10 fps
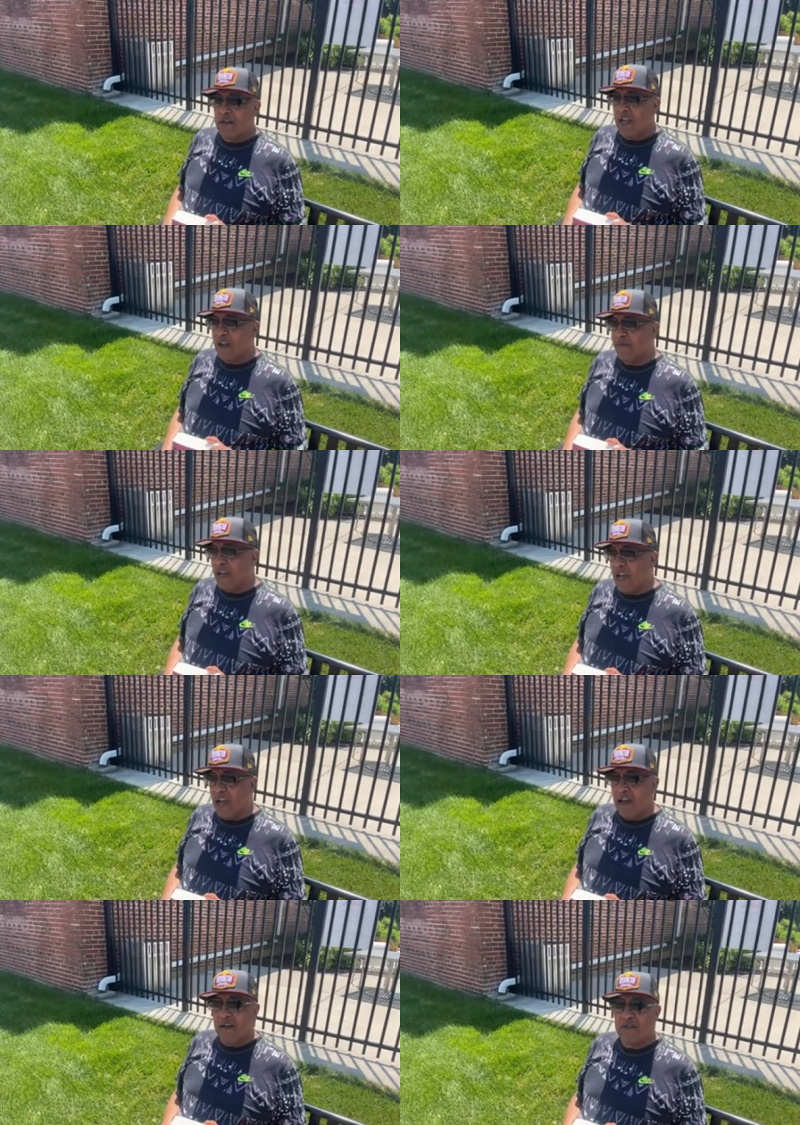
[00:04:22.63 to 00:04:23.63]
After
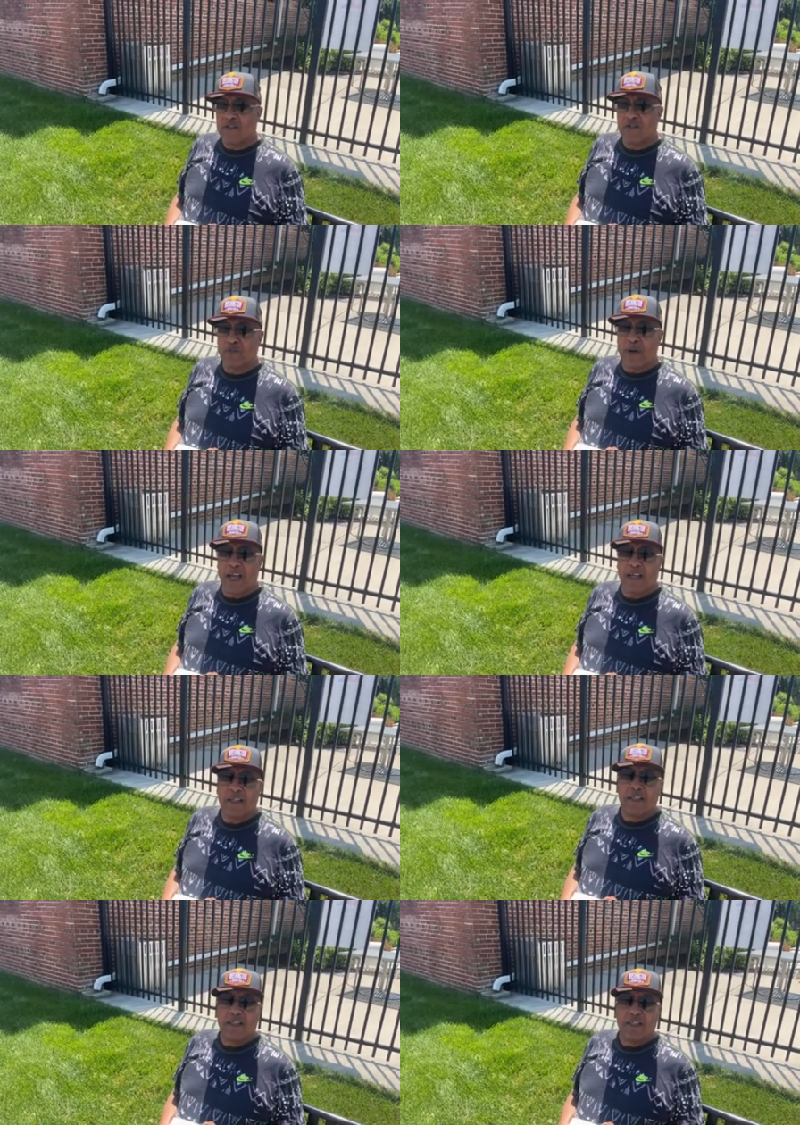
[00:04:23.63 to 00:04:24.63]
hour spot,
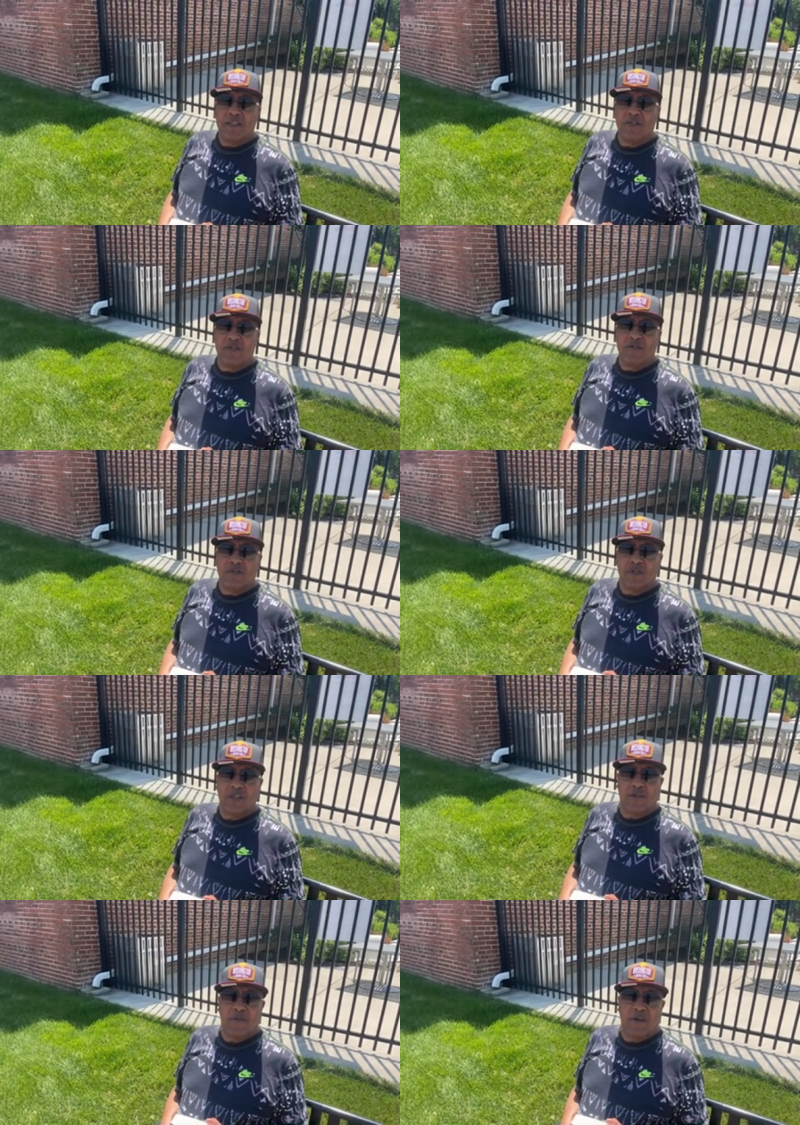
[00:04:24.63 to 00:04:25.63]
you know, and
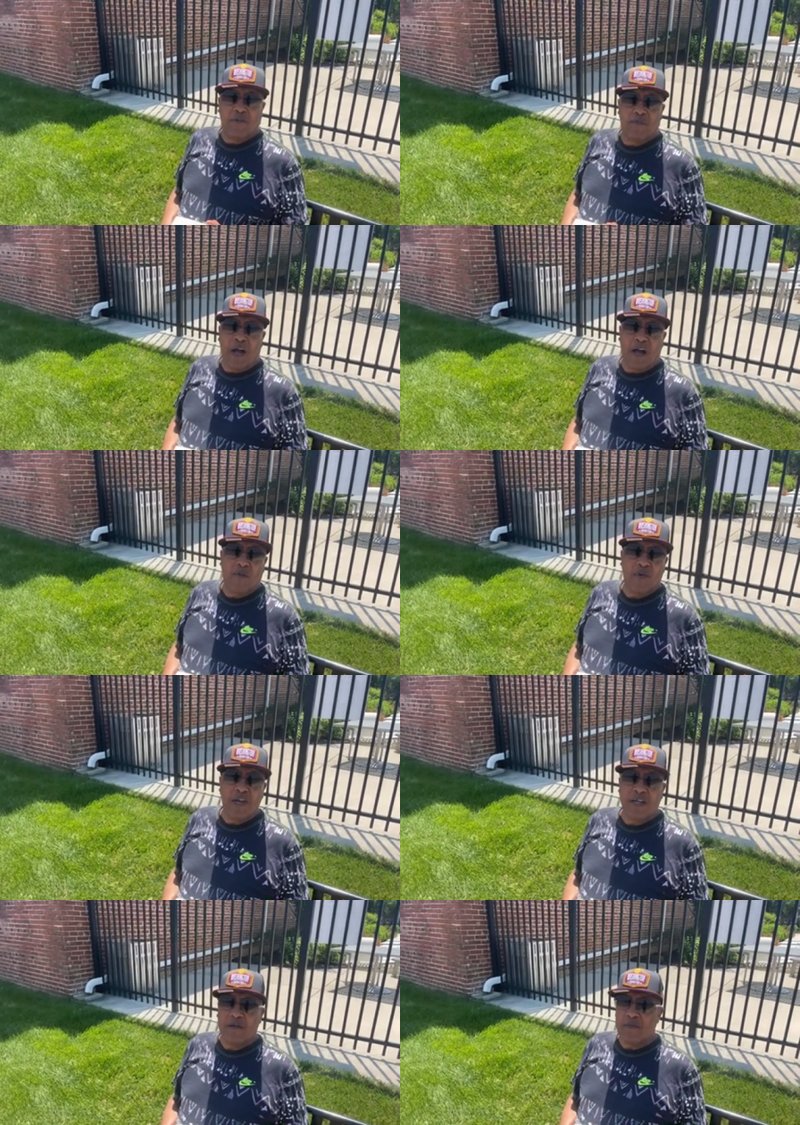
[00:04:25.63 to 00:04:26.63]
several other Bob
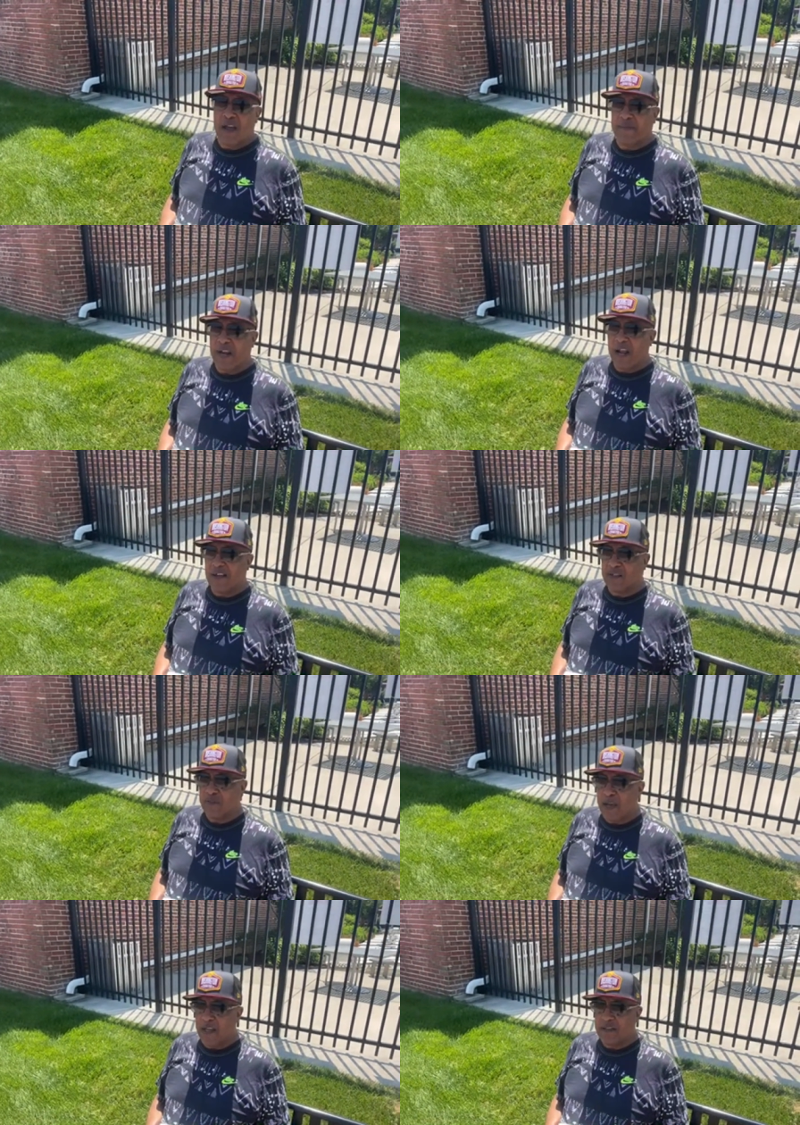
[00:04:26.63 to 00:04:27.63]
Wayne them after hour
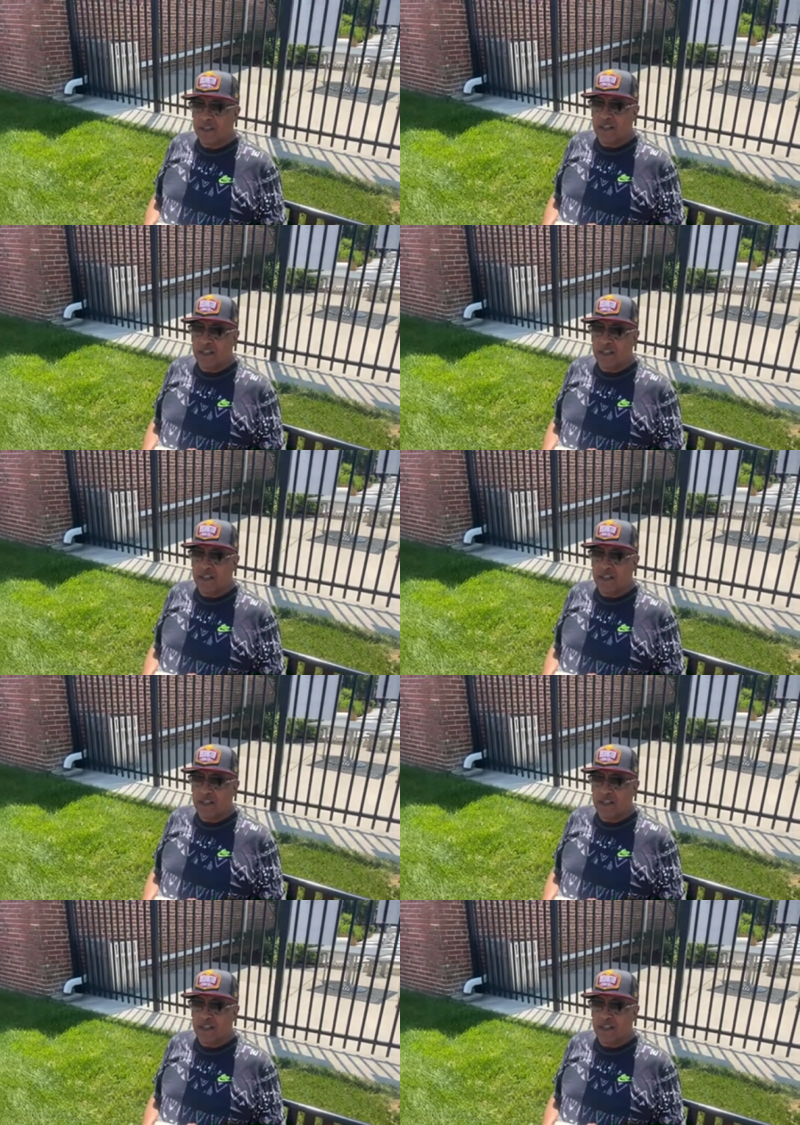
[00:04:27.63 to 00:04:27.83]
spot.